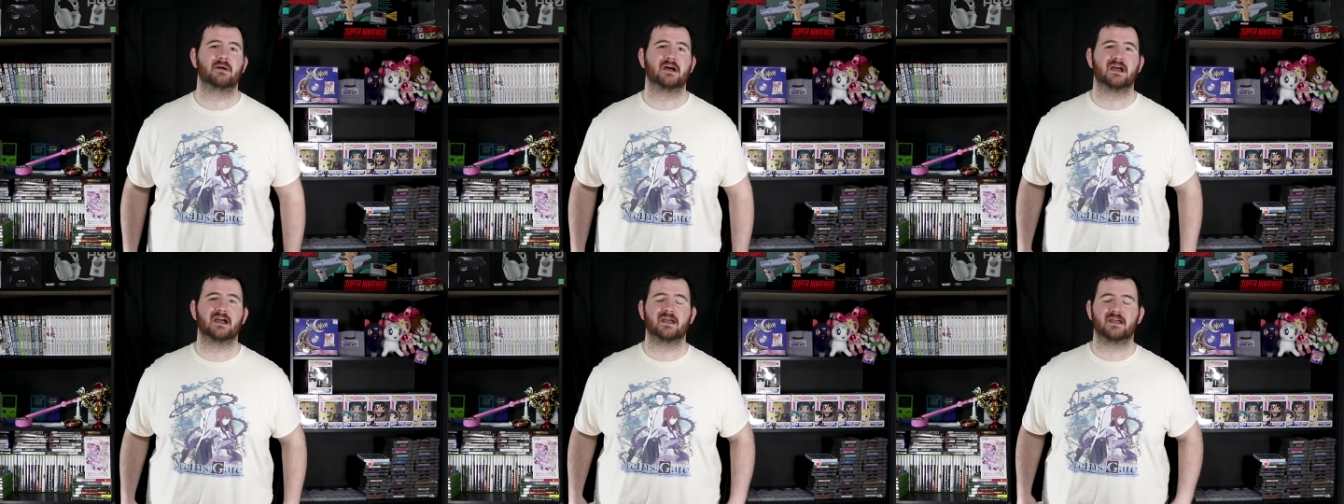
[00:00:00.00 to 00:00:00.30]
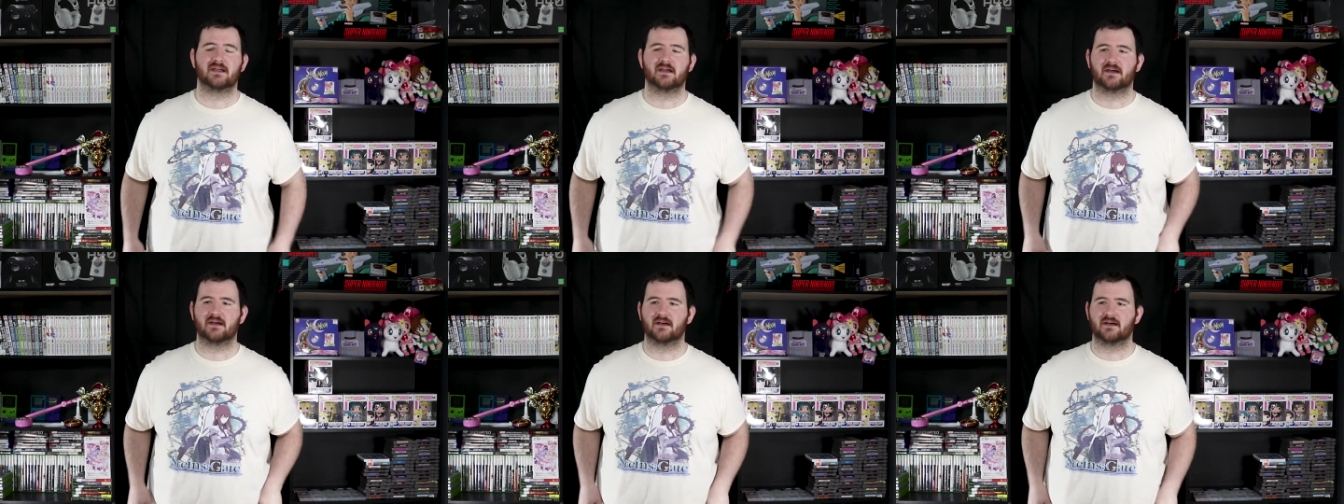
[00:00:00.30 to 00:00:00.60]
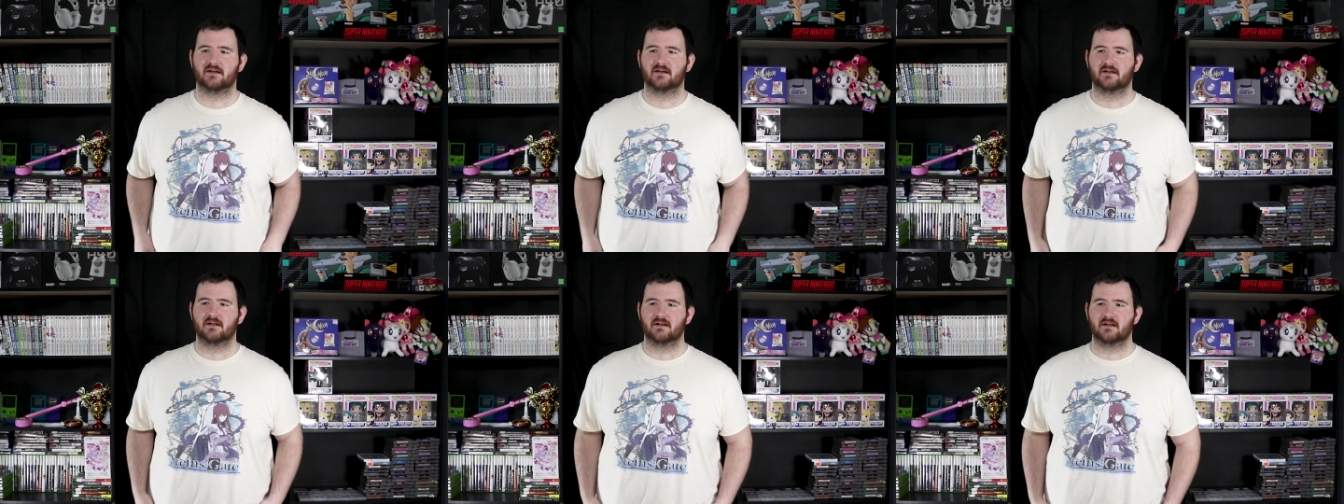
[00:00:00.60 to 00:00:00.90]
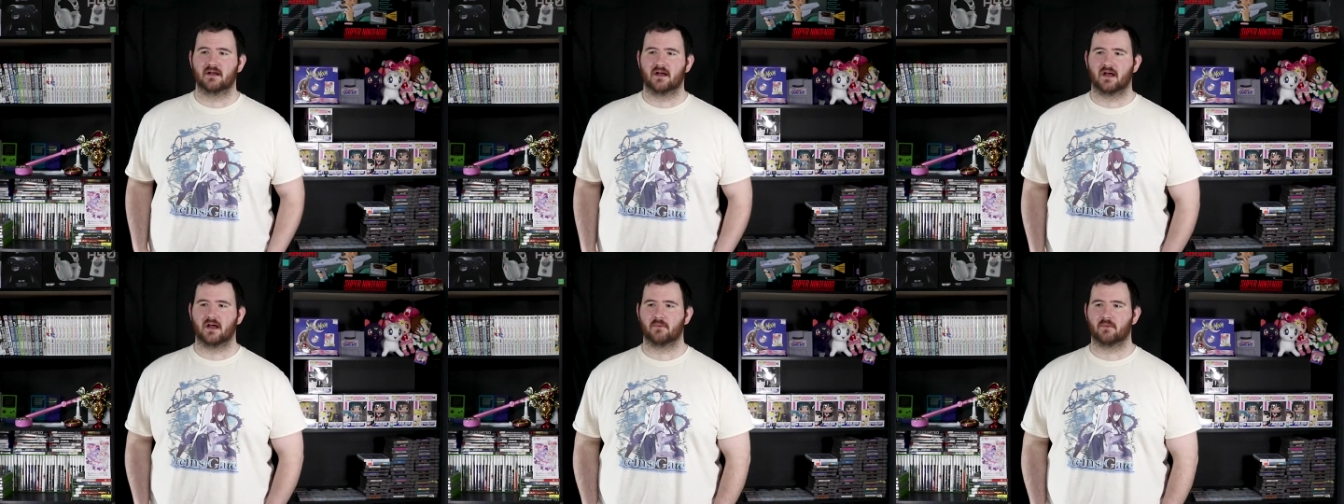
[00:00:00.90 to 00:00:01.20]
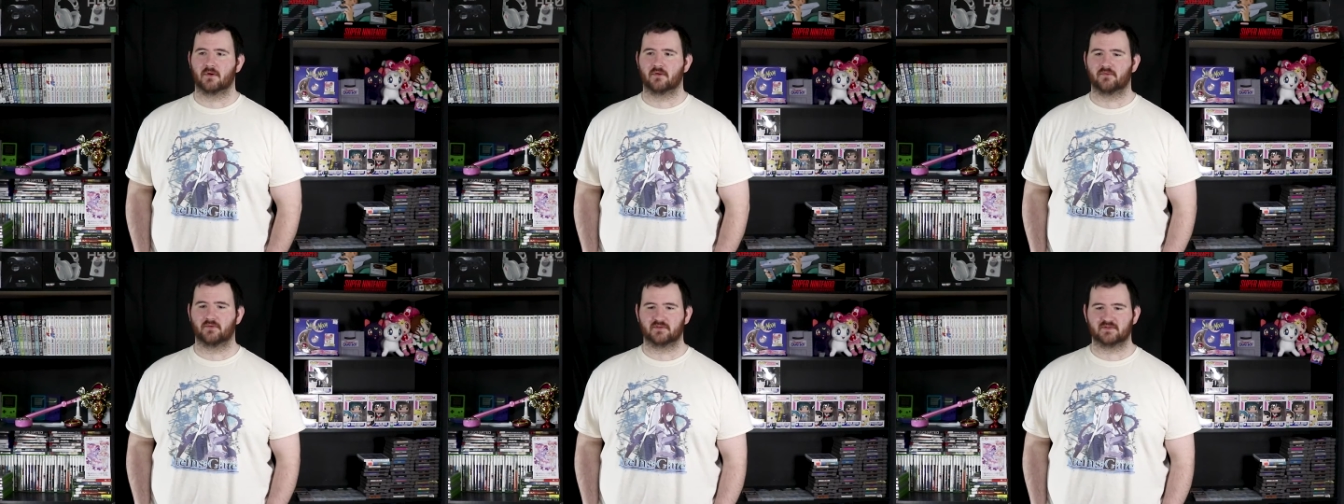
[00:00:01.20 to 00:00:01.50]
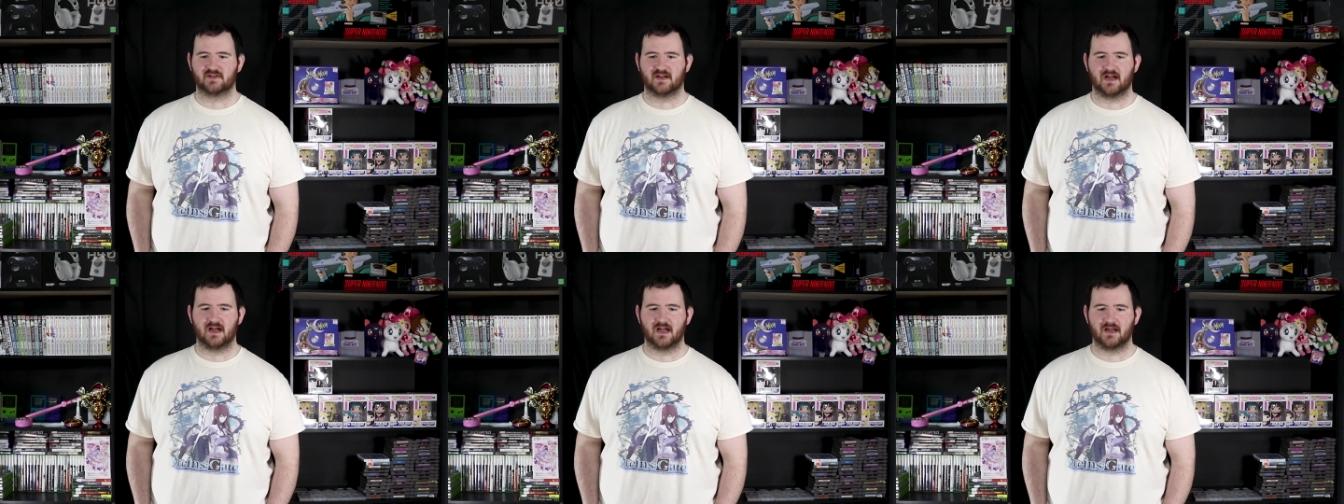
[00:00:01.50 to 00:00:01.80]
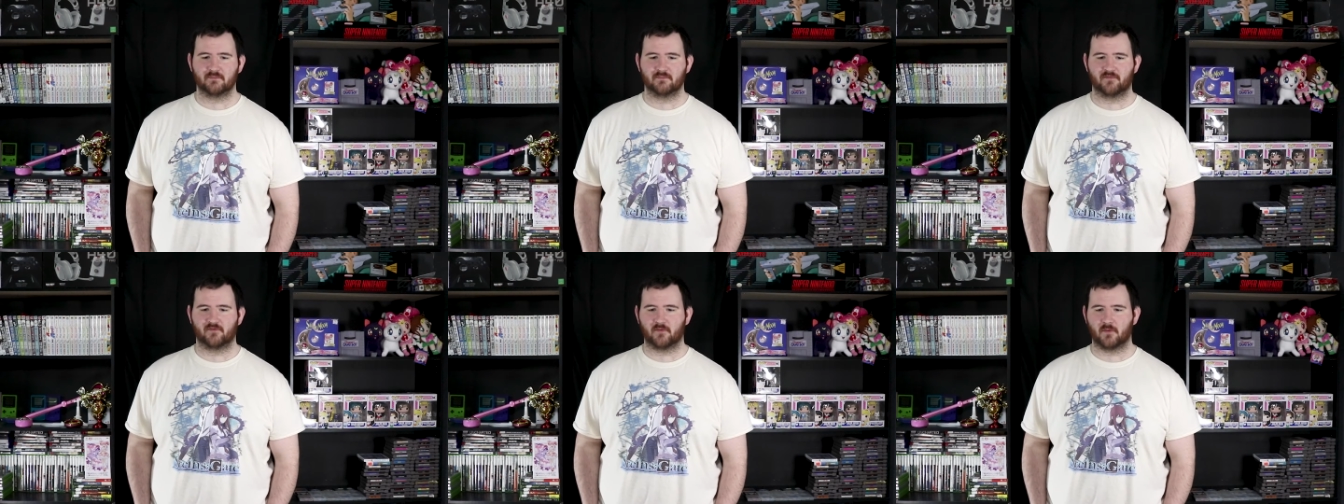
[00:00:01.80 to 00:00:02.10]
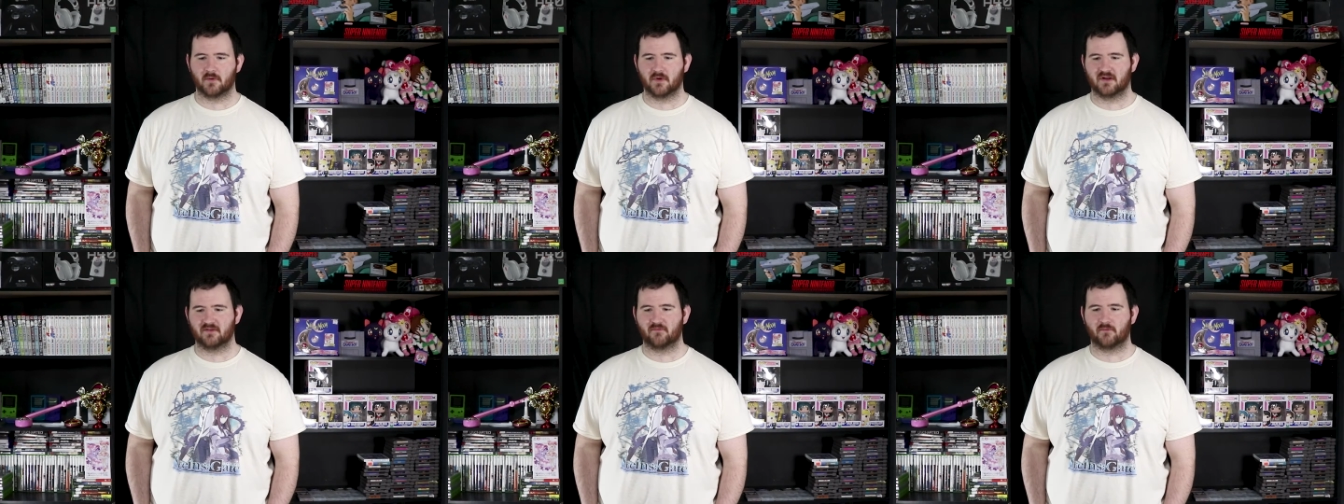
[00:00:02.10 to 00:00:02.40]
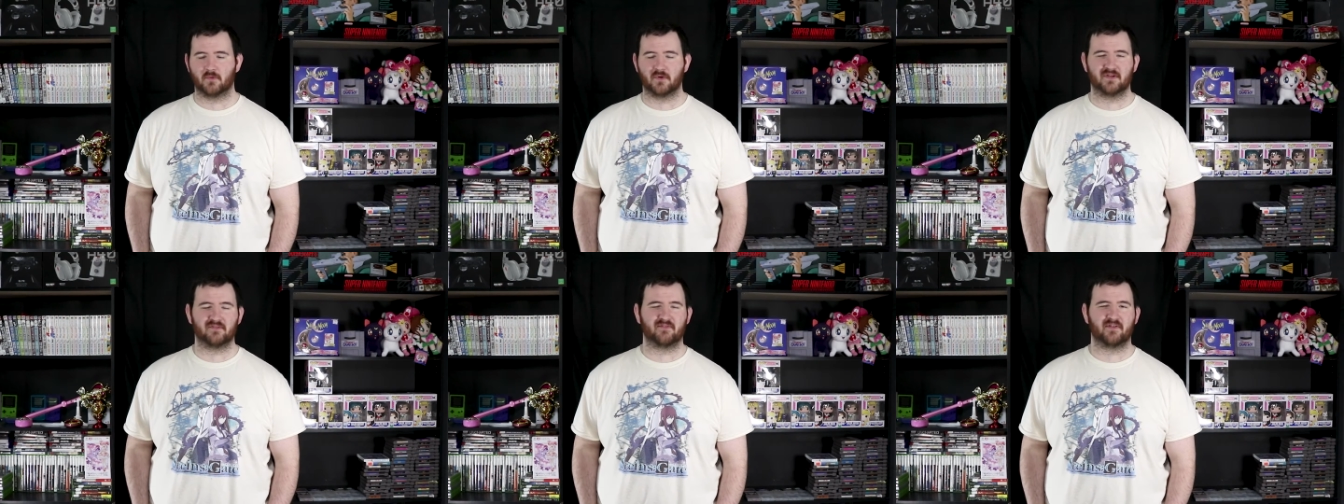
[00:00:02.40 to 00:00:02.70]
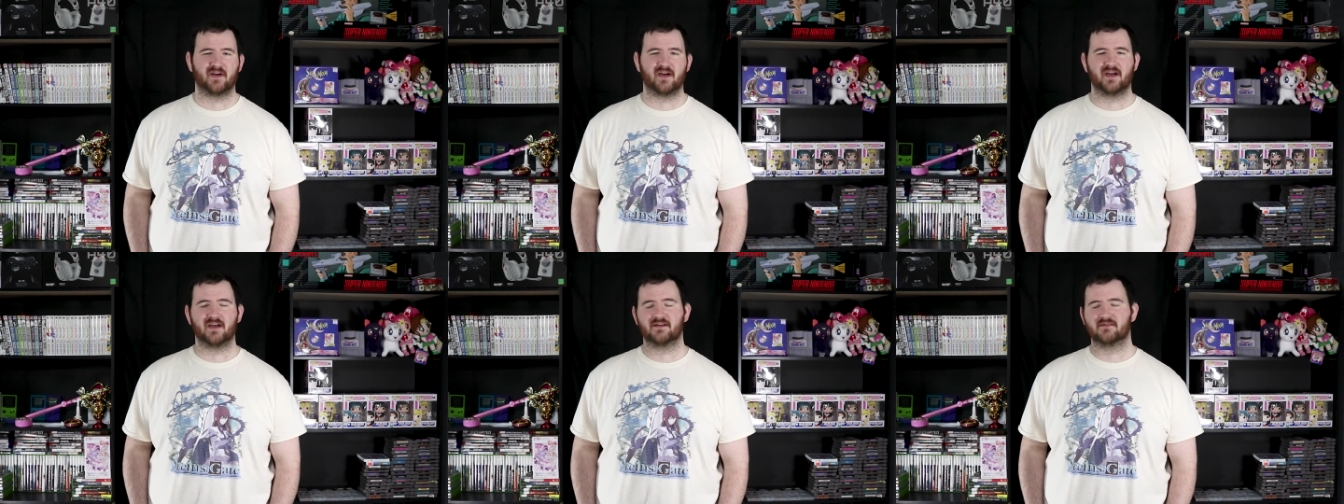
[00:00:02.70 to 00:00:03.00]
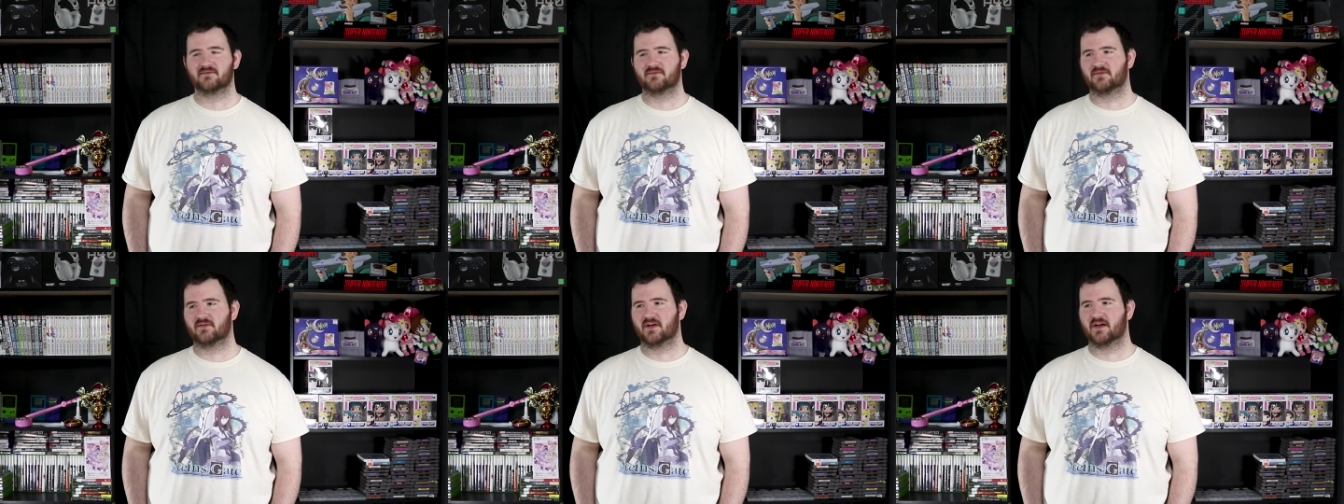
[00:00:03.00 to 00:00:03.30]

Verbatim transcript: I, uh, I work full-time, 40, 45,